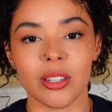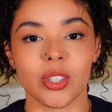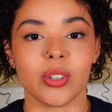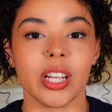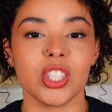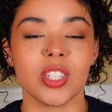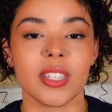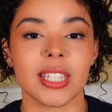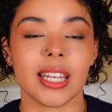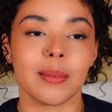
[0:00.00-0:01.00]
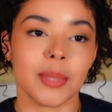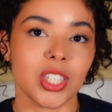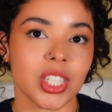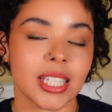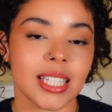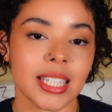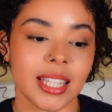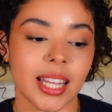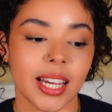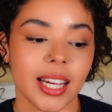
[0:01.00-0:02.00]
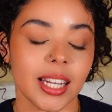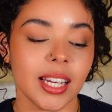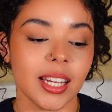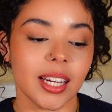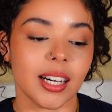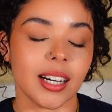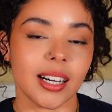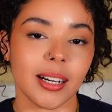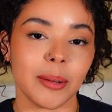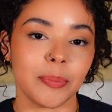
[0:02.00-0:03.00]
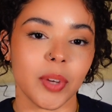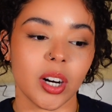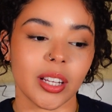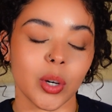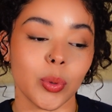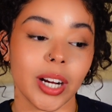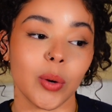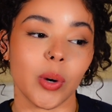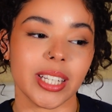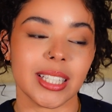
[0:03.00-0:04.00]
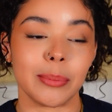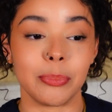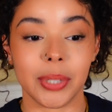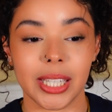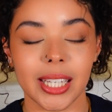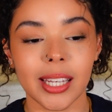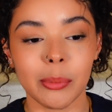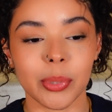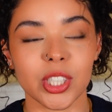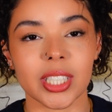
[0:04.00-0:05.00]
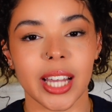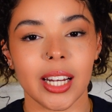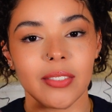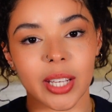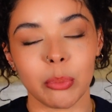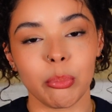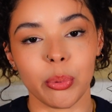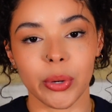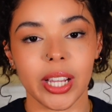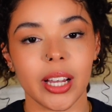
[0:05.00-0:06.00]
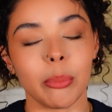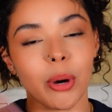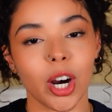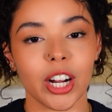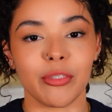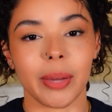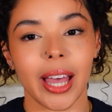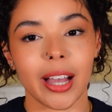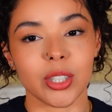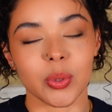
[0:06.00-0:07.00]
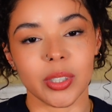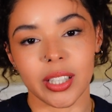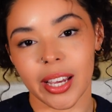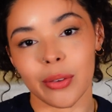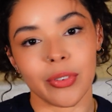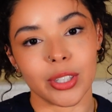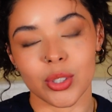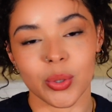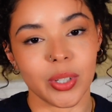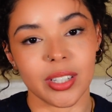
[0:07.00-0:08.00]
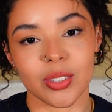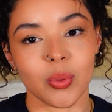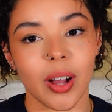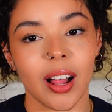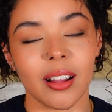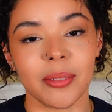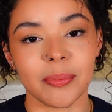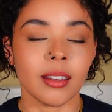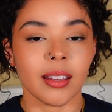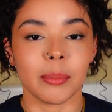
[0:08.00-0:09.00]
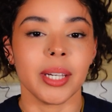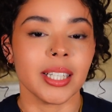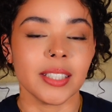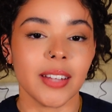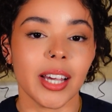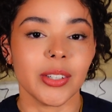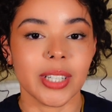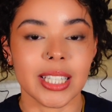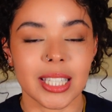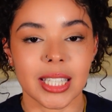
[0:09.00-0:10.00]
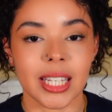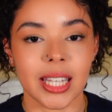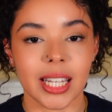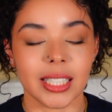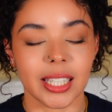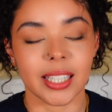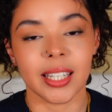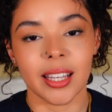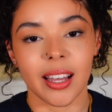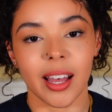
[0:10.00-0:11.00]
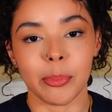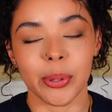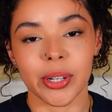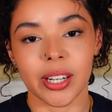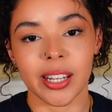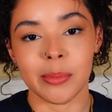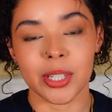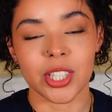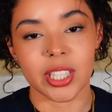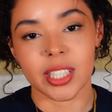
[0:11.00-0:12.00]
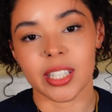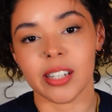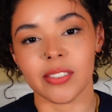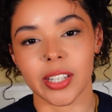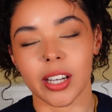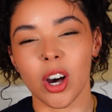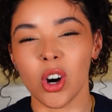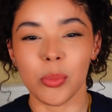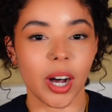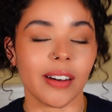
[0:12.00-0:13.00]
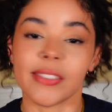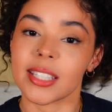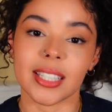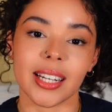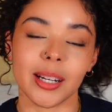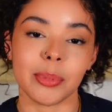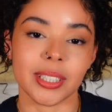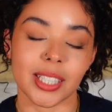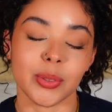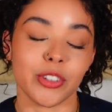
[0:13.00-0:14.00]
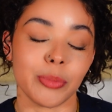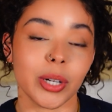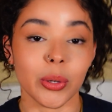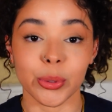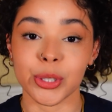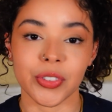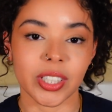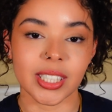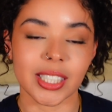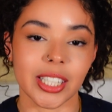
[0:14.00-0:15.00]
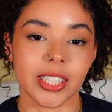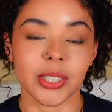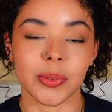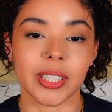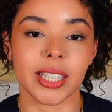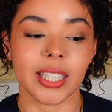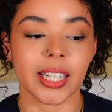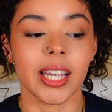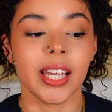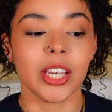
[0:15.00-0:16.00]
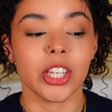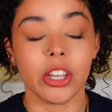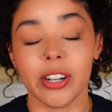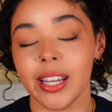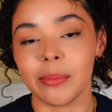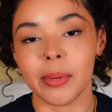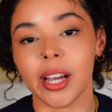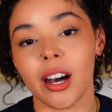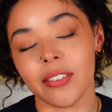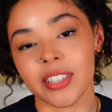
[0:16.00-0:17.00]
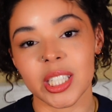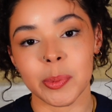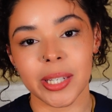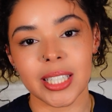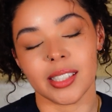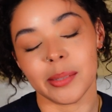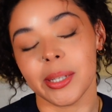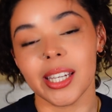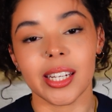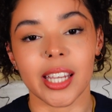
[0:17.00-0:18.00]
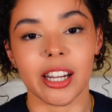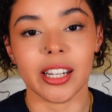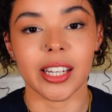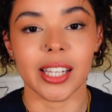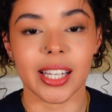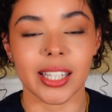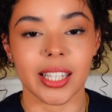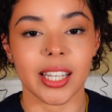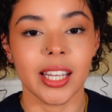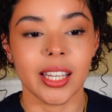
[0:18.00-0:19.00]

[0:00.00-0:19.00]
So not just images that are like where I want to be, but just kind of like bring a part of my actual life into it as well. And because of that, you can see that like I put in images of like a home office setup because that's one of my goals for this year, to really like curate my office space to make it an area that like